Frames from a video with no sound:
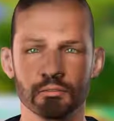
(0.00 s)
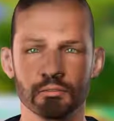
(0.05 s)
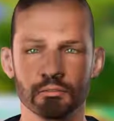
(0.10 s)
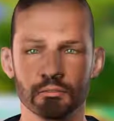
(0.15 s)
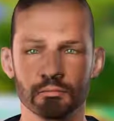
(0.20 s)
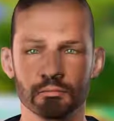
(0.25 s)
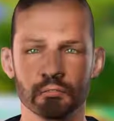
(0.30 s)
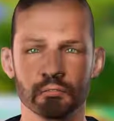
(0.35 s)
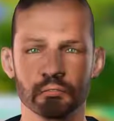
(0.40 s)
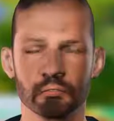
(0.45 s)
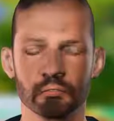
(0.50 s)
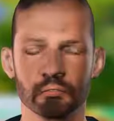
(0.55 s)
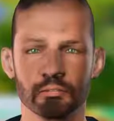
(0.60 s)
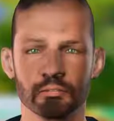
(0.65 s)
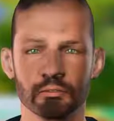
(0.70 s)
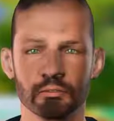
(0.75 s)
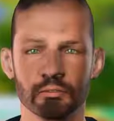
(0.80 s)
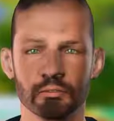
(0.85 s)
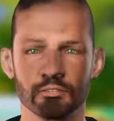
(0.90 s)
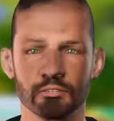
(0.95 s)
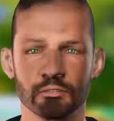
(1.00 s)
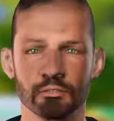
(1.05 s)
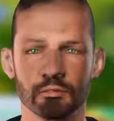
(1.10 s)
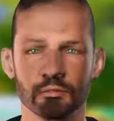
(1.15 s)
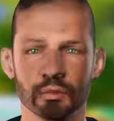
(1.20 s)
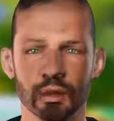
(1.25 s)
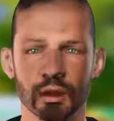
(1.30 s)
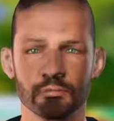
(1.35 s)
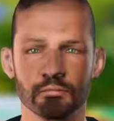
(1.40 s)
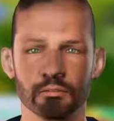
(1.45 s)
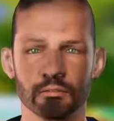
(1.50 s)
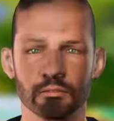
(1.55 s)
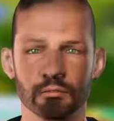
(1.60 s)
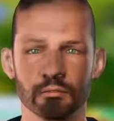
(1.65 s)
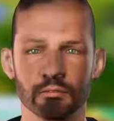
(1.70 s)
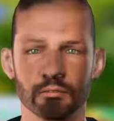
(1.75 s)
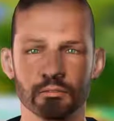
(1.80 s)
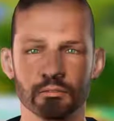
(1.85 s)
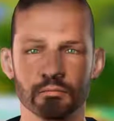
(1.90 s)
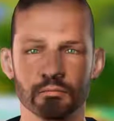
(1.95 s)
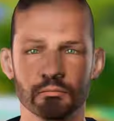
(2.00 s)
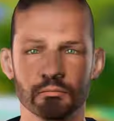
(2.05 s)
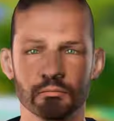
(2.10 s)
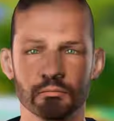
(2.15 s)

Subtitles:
billion Muslims around the world,